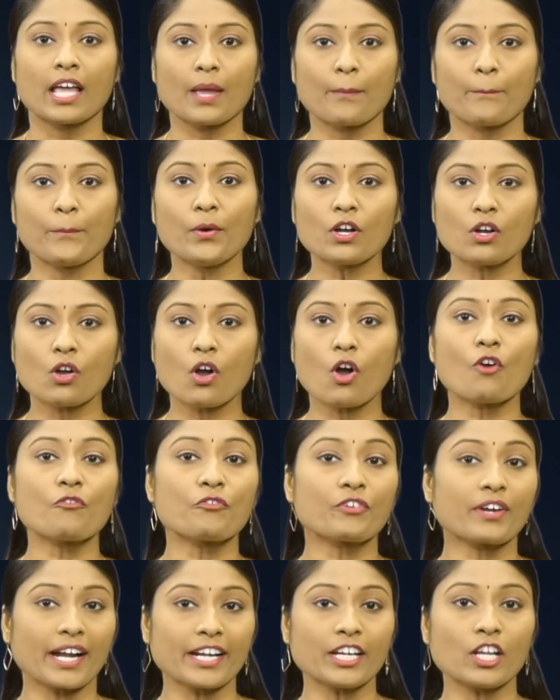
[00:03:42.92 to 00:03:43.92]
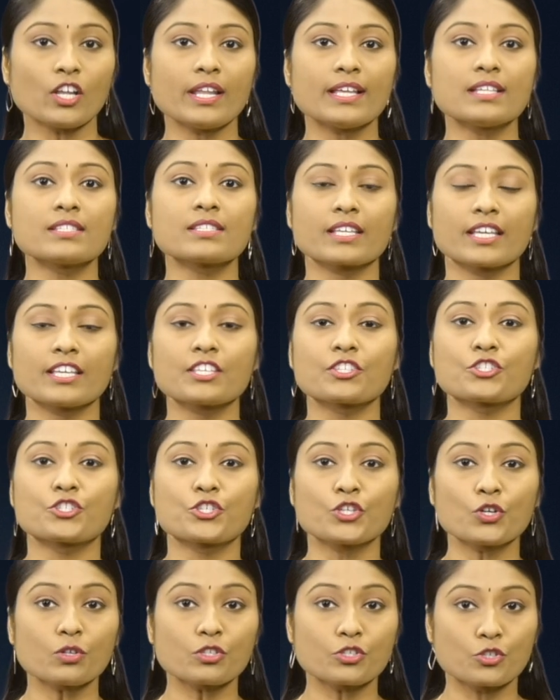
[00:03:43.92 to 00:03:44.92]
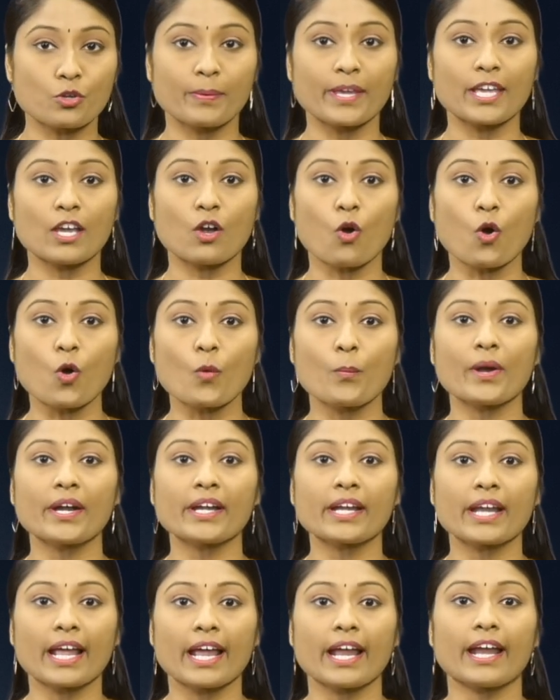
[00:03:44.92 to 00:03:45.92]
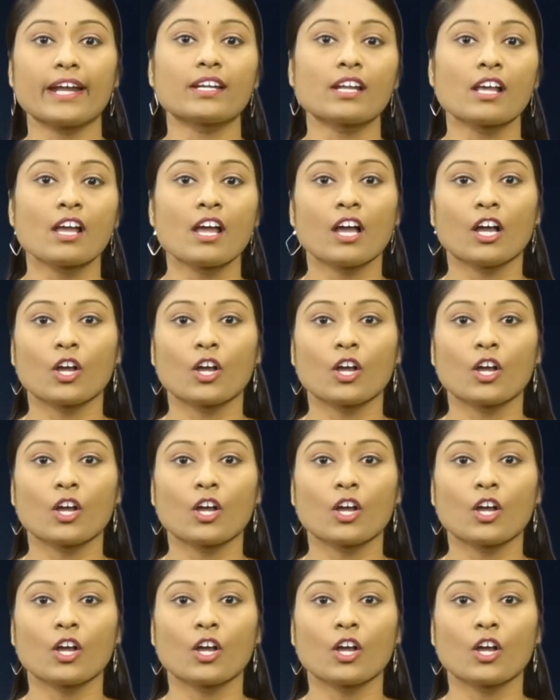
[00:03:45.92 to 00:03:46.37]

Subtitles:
A book of condolence is due to be opened at